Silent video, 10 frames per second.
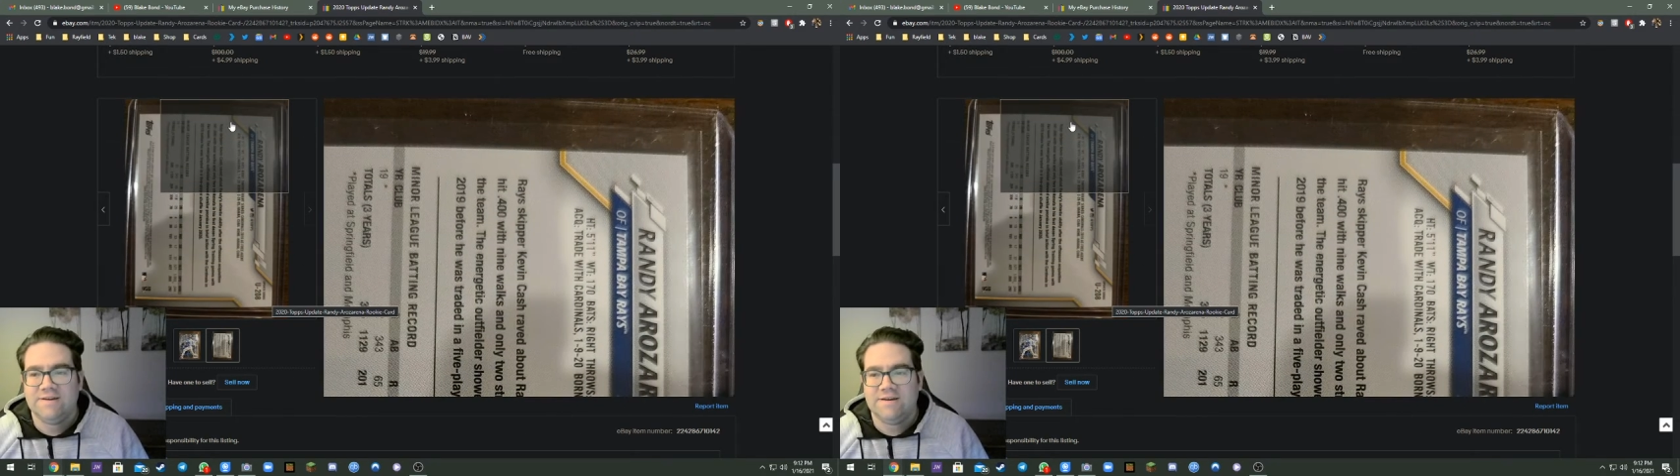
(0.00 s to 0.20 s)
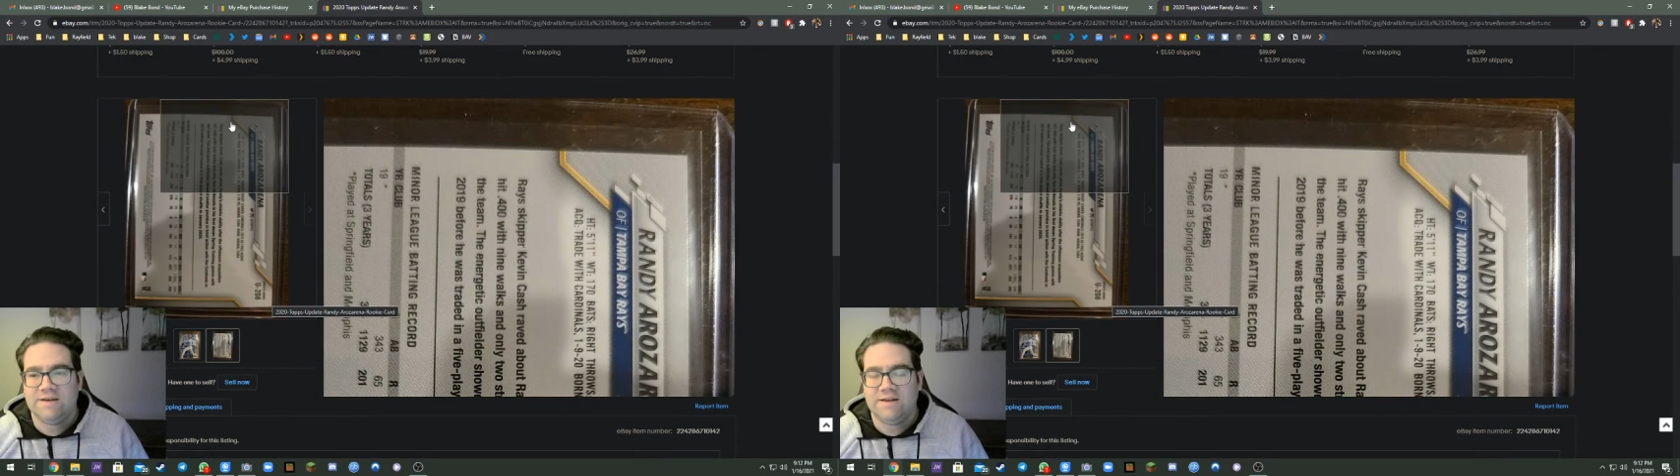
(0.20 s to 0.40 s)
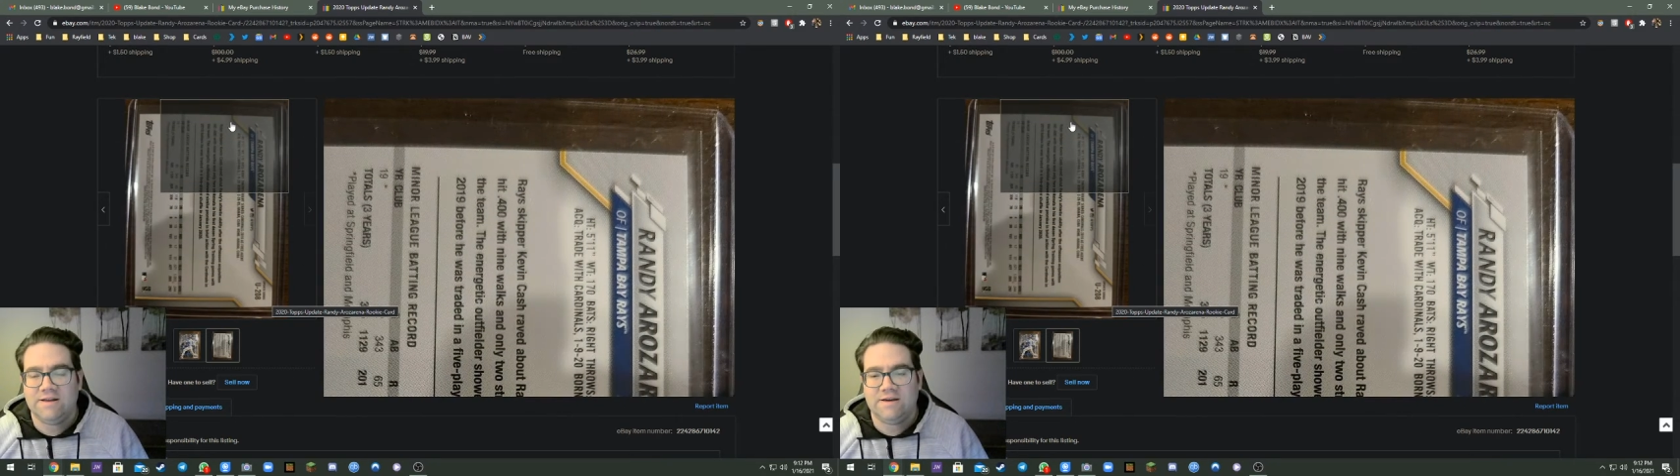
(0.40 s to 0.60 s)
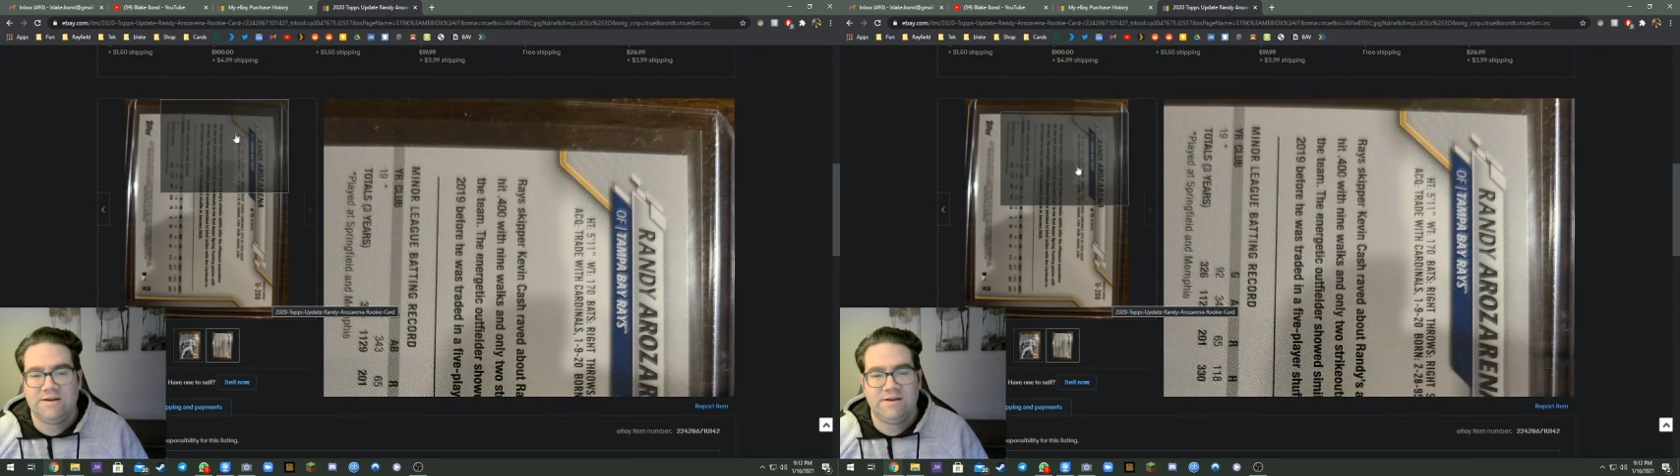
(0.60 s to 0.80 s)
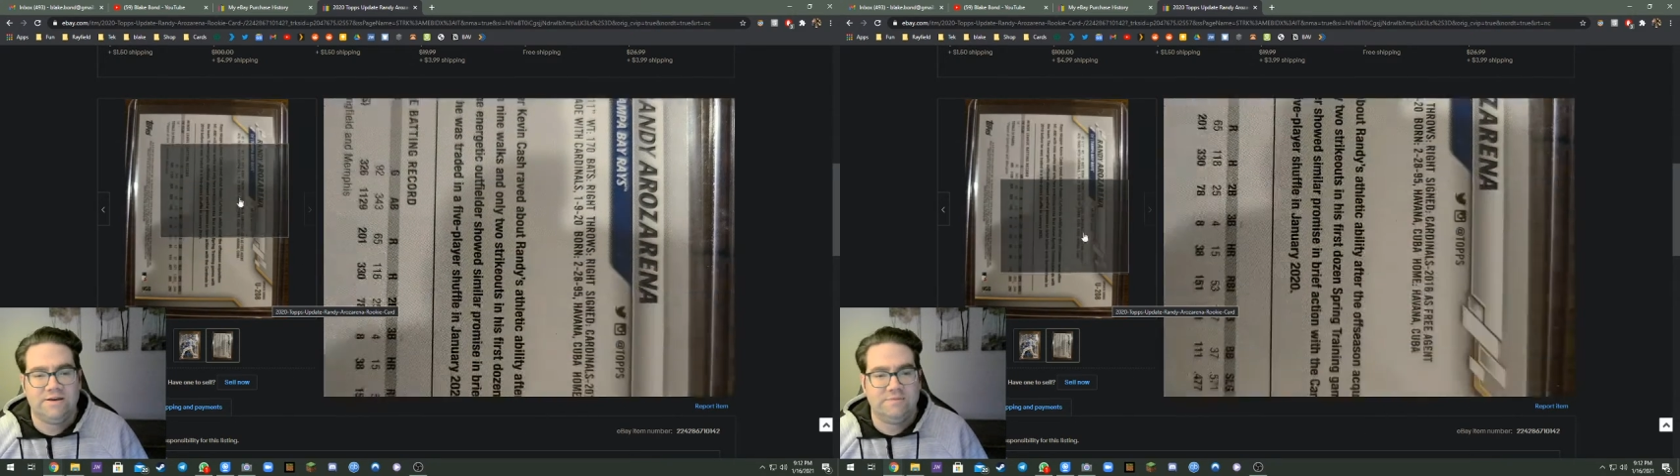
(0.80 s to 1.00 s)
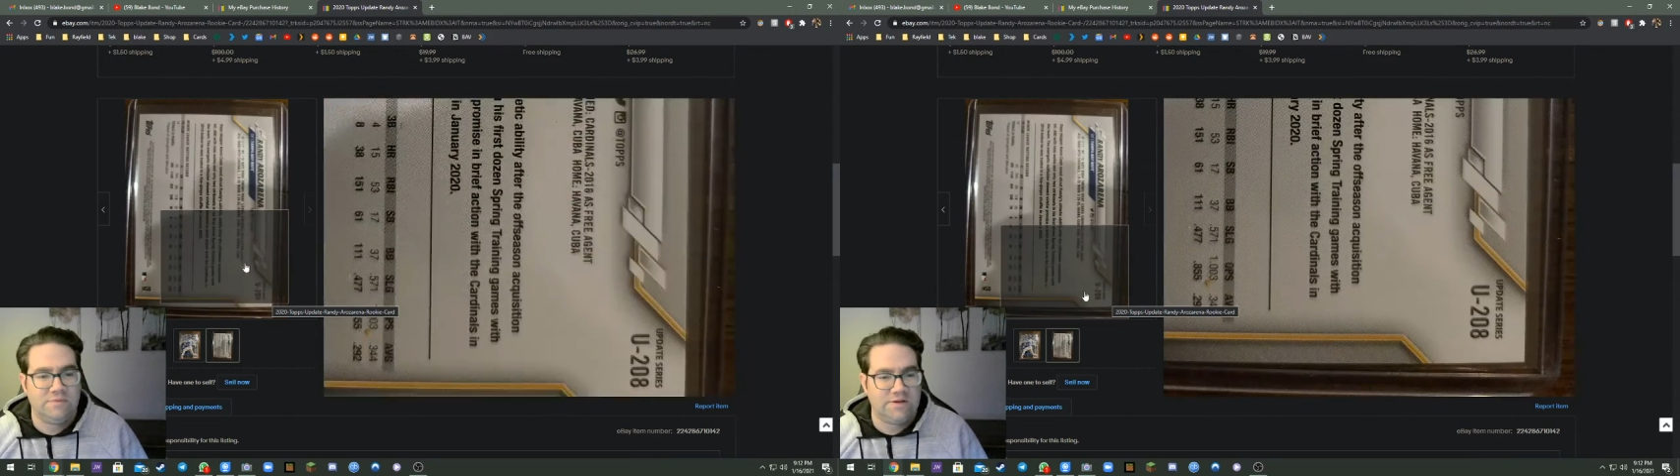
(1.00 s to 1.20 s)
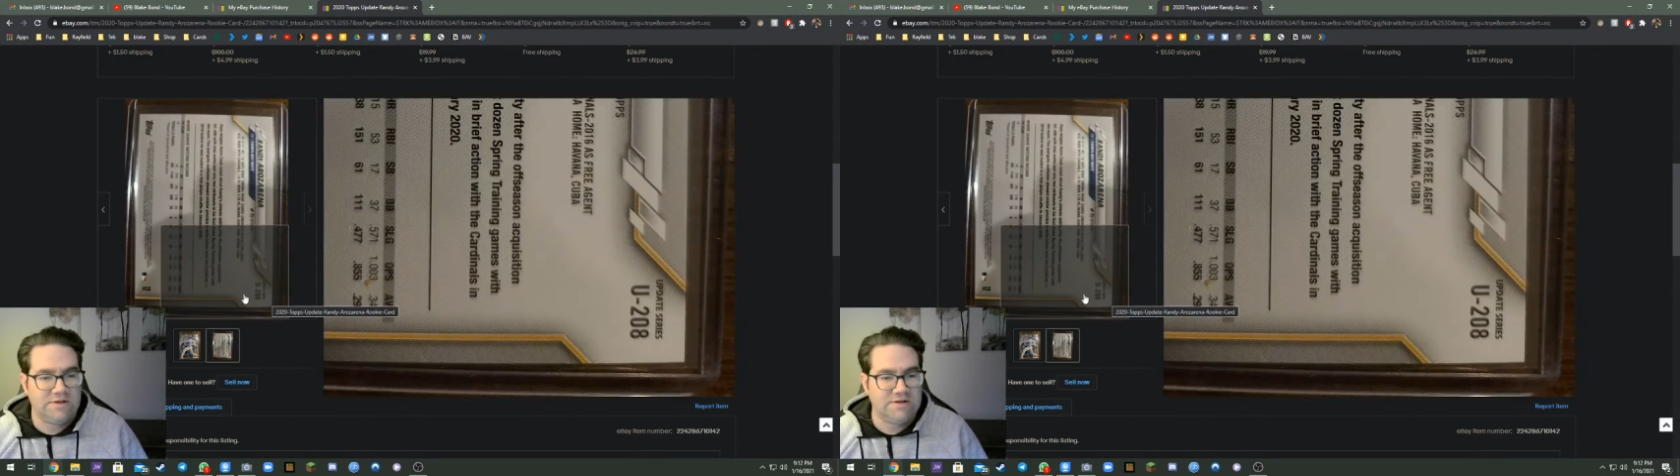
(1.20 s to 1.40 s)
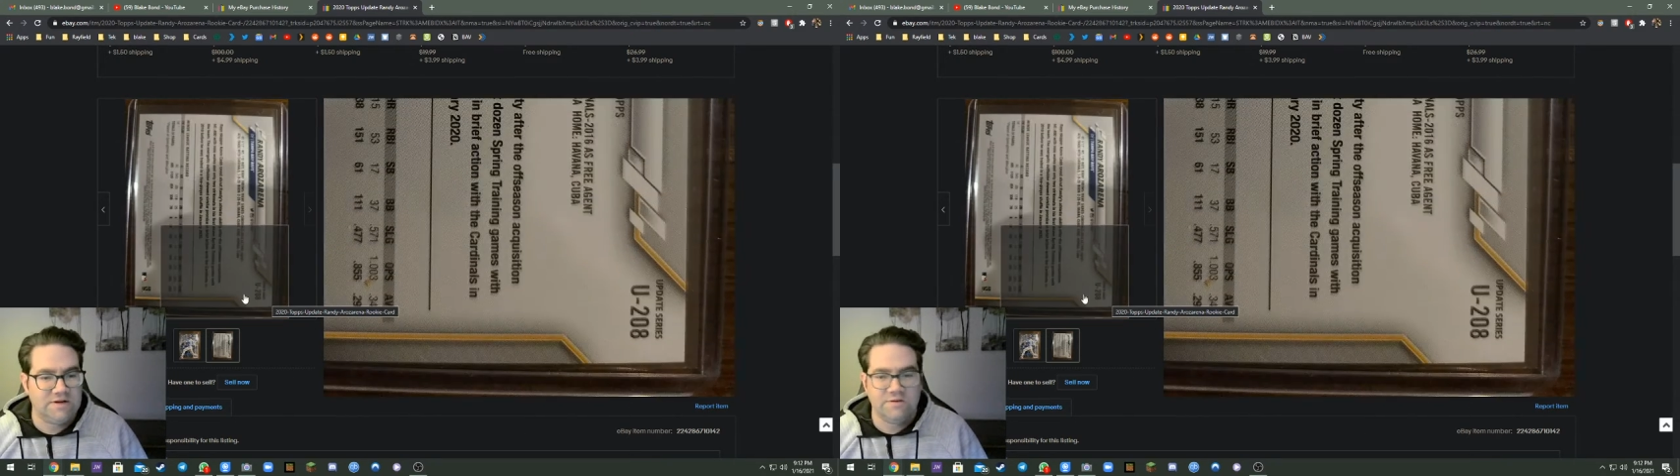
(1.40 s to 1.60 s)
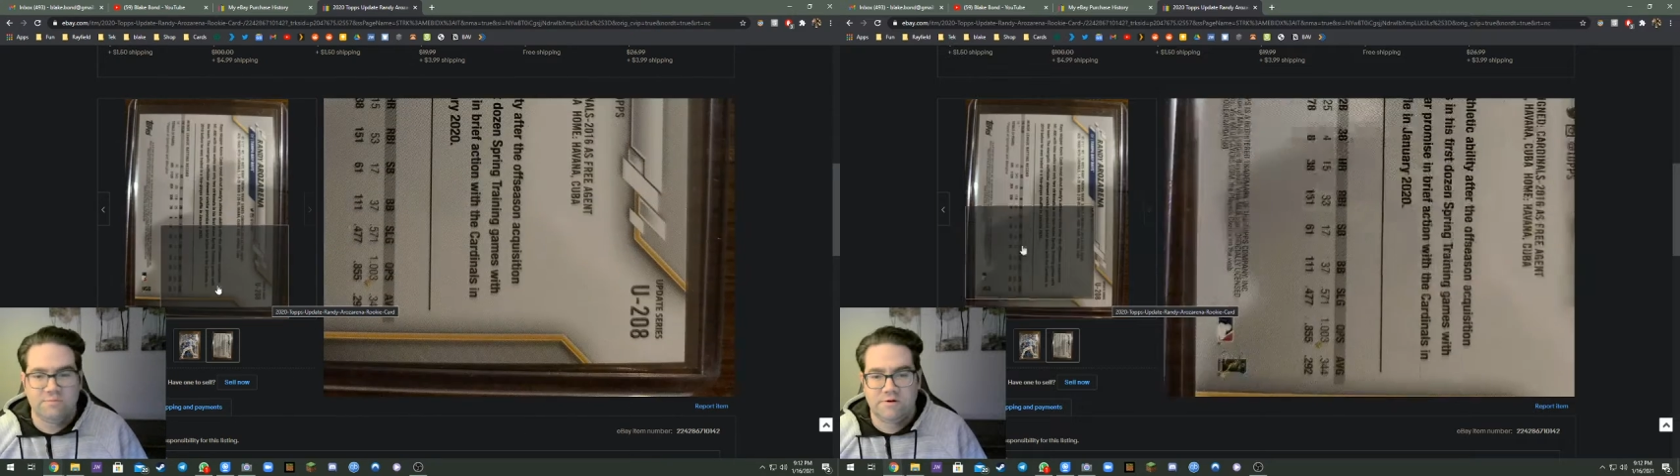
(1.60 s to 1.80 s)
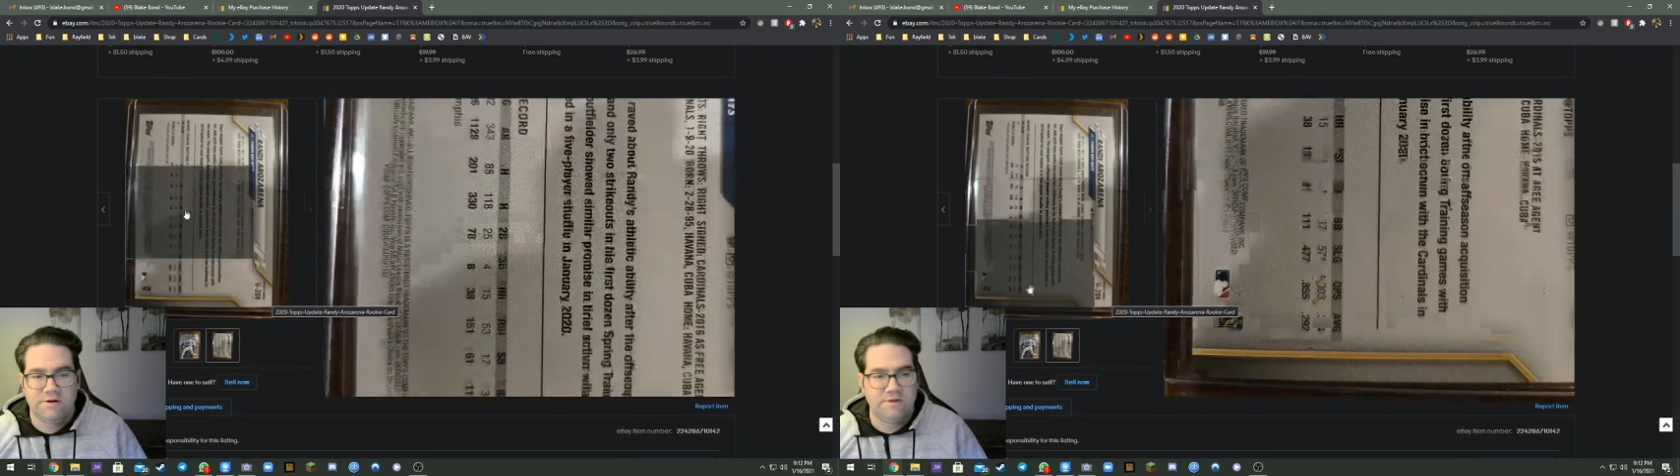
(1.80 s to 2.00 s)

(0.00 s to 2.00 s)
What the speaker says: And I am being terrible at